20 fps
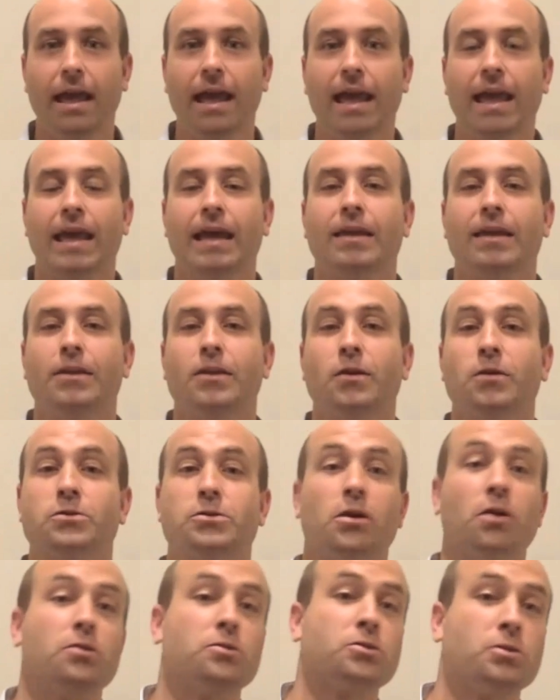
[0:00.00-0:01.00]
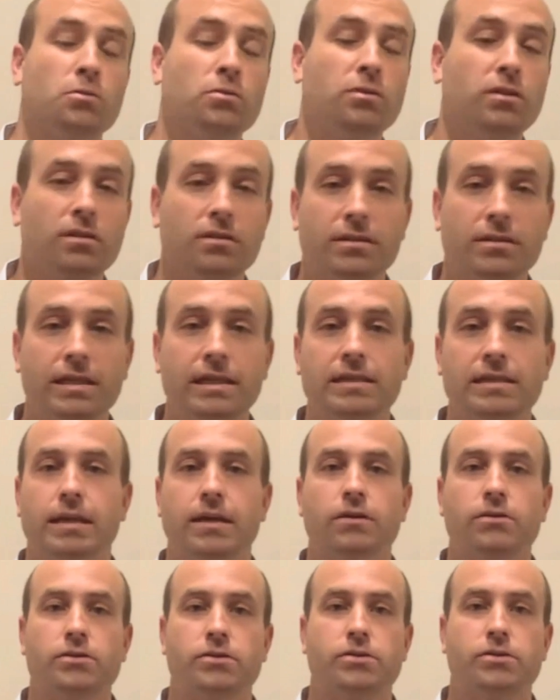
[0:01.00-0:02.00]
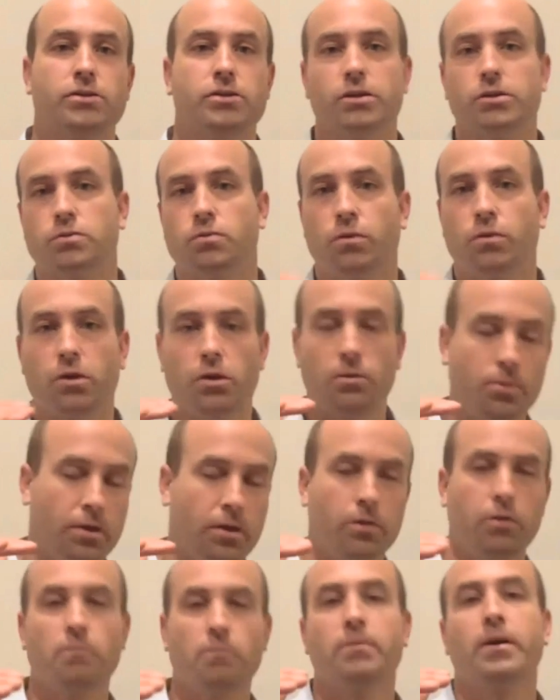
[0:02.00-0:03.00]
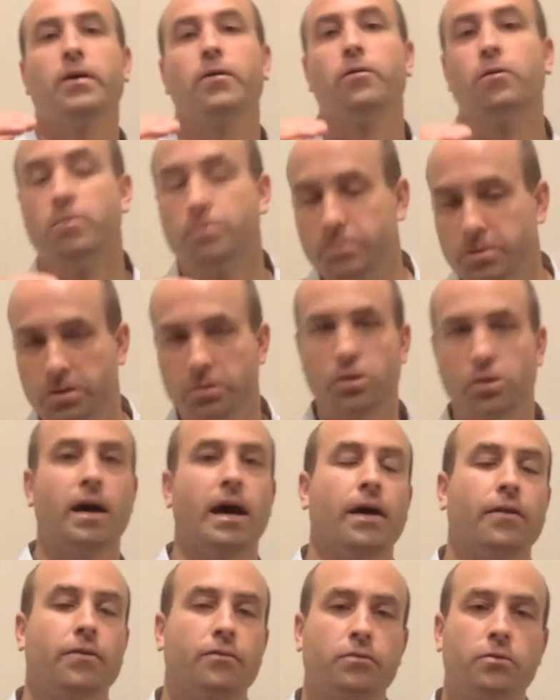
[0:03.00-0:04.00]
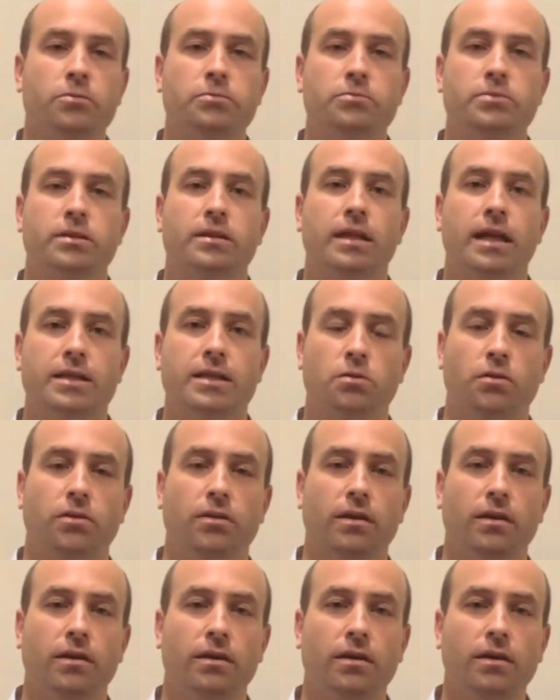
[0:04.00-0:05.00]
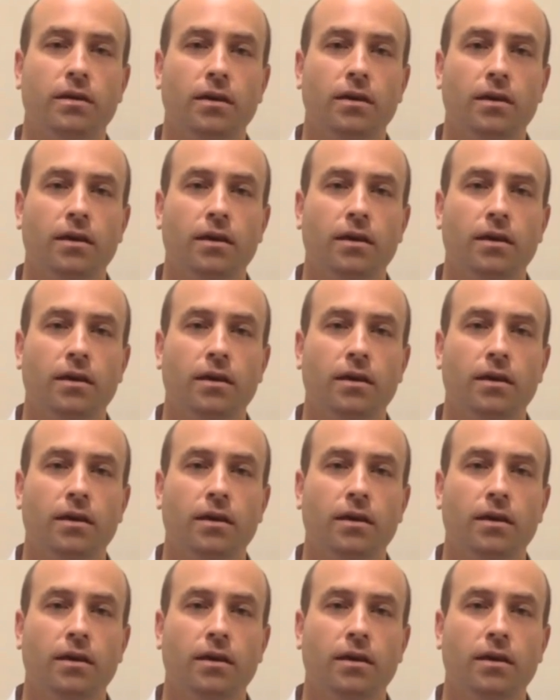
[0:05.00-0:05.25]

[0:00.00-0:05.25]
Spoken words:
And there's also little details such as where you put in your bedrooms and your bathrooms and that sort of thing.